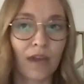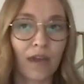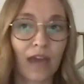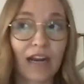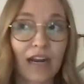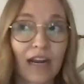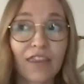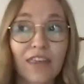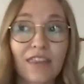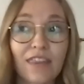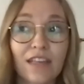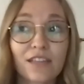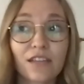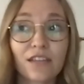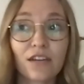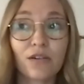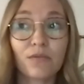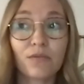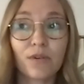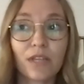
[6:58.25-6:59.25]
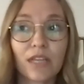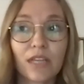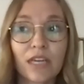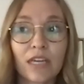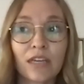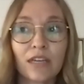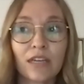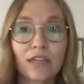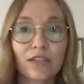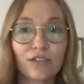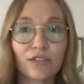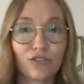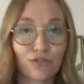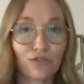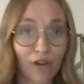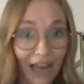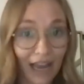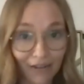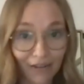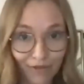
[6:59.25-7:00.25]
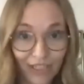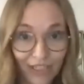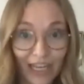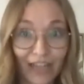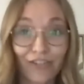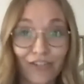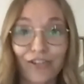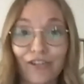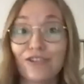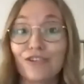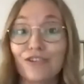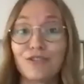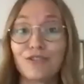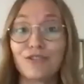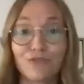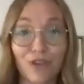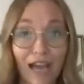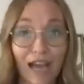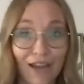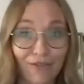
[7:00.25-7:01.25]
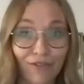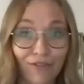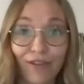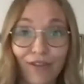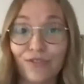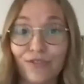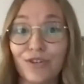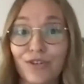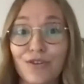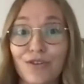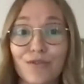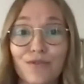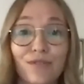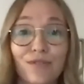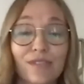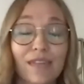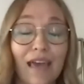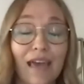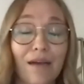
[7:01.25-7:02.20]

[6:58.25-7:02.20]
And I think that's going to really drive retention, drive revenues.